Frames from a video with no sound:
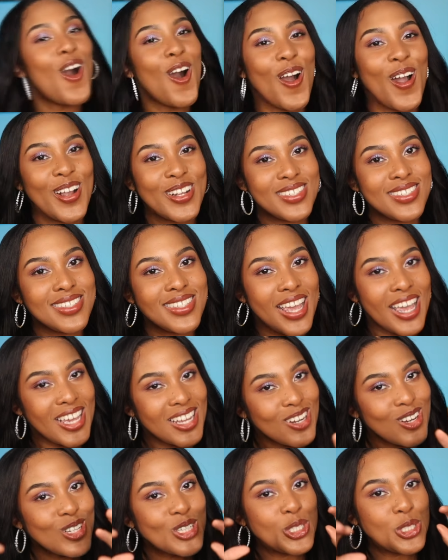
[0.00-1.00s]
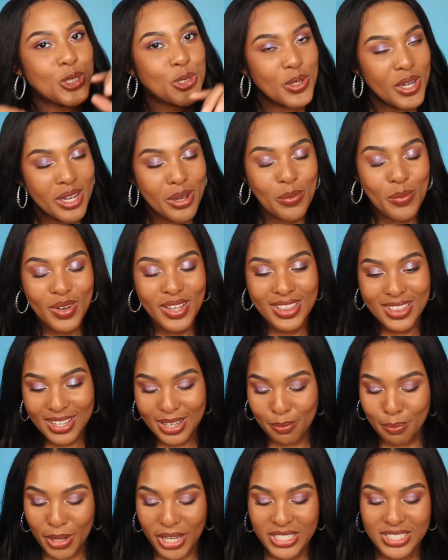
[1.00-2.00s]
All right, staying on trend with
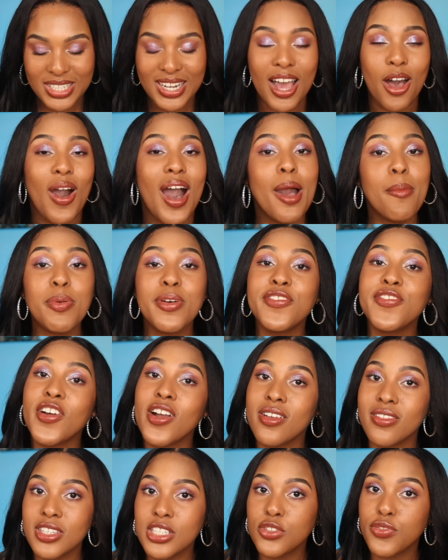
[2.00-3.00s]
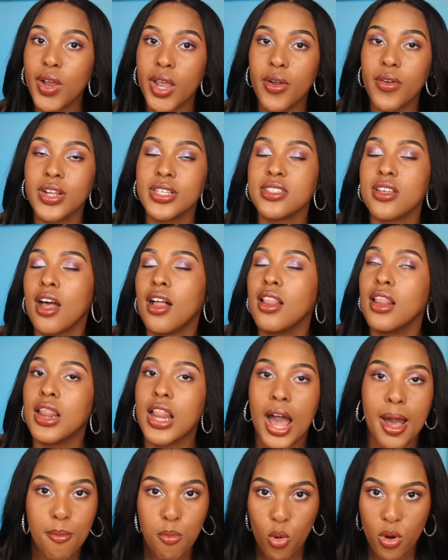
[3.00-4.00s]
a budget. Now I prefer this fragrance a
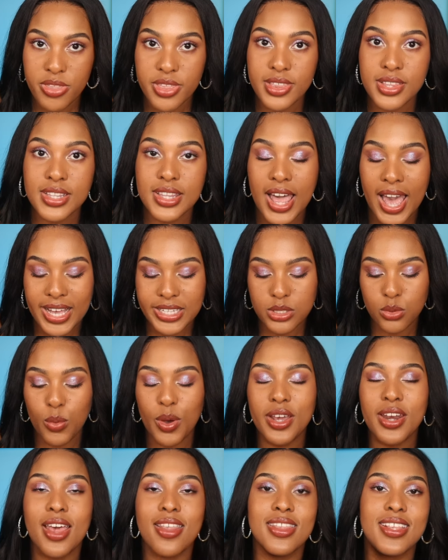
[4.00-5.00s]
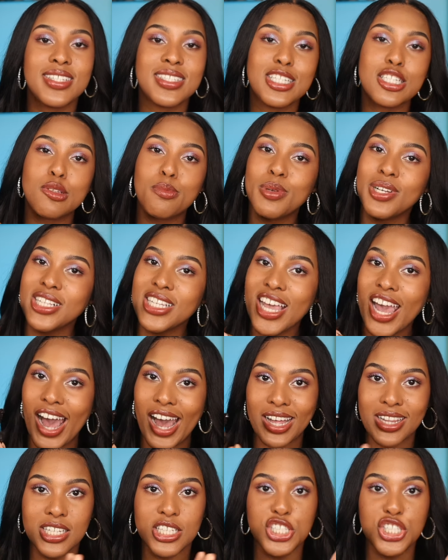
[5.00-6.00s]
lot more than the last one. This is Billie
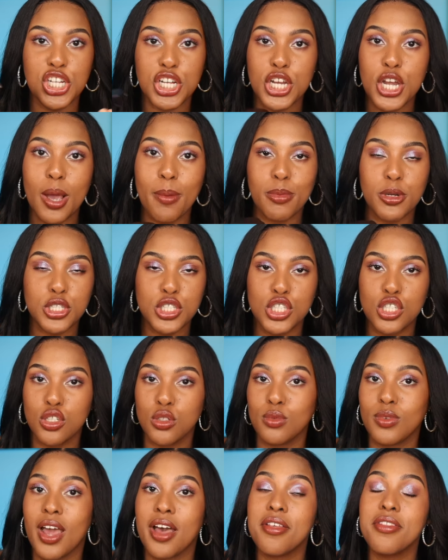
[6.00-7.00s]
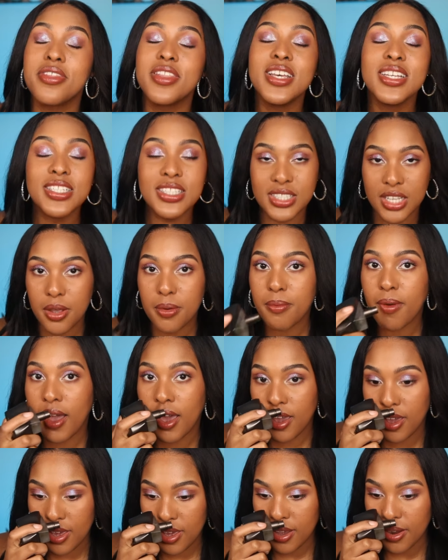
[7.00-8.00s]
Eilish number two. Now this scent
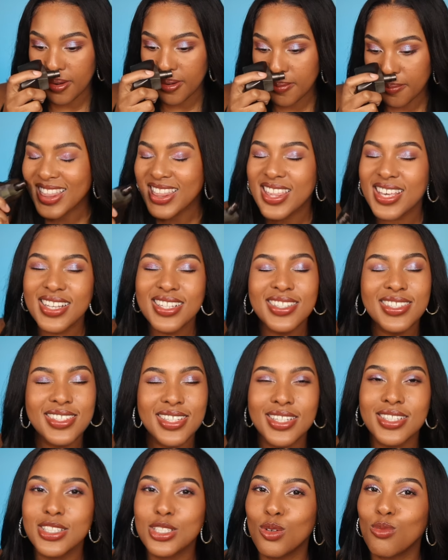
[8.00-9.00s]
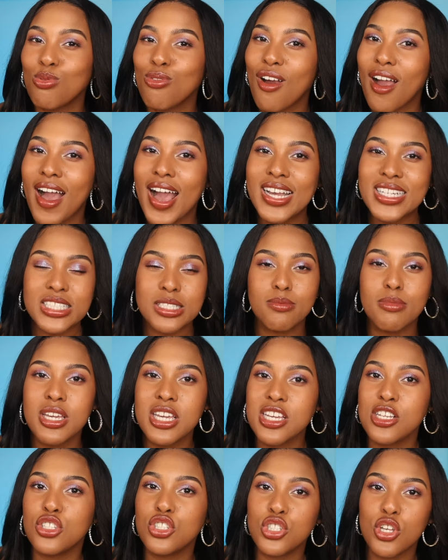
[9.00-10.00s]
right here, this scent surprised
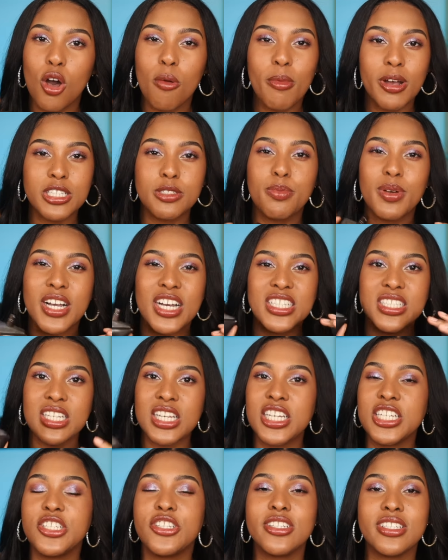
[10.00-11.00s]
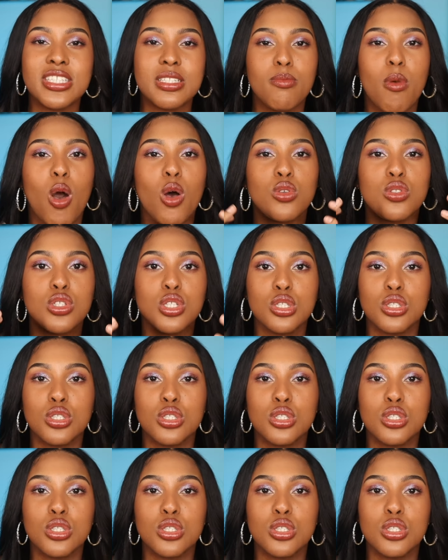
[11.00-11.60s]
me so much because it just smells